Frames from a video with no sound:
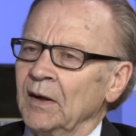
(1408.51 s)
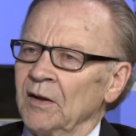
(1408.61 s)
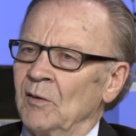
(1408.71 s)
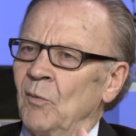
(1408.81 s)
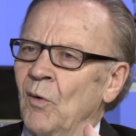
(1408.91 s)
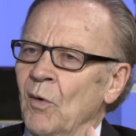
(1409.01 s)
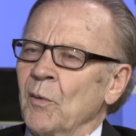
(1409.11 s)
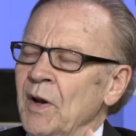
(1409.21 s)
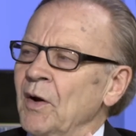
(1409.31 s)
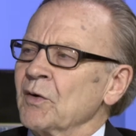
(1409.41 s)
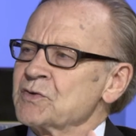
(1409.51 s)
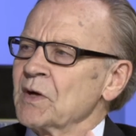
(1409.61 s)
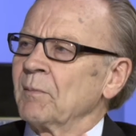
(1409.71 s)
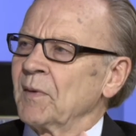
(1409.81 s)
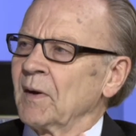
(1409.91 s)
The more we hear
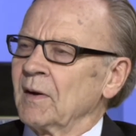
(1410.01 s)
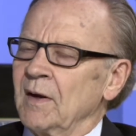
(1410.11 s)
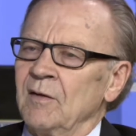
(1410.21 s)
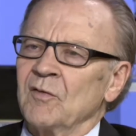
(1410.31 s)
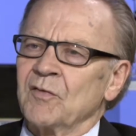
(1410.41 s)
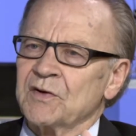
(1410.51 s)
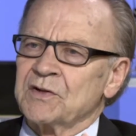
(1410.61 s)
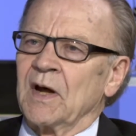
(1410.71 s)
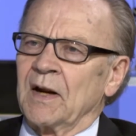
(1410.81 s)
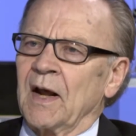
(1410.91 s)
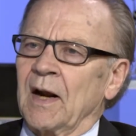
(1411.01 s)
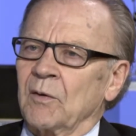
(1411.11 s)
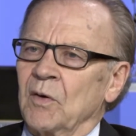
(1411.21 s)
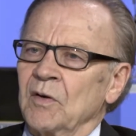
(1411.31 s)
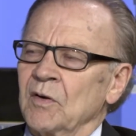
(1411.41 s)
something, even if it's not
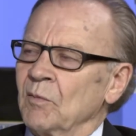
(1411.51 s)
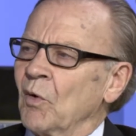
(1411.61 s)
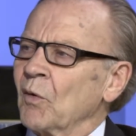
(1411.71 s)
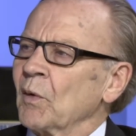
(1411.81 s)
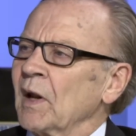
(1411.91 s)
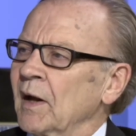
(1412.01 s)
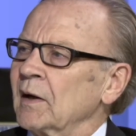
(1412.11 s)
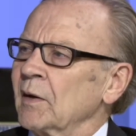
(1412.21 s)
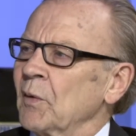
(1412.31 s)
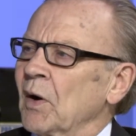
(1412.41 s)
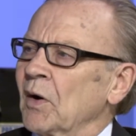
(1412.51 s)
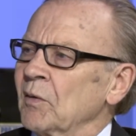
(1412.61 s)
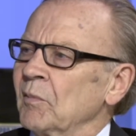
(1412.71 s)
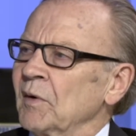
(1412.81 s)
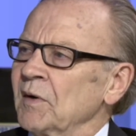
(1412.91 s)
accurate, the more we're likely we are to
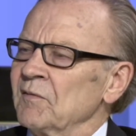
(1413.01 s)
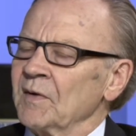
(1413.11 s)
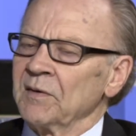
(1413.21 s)
believe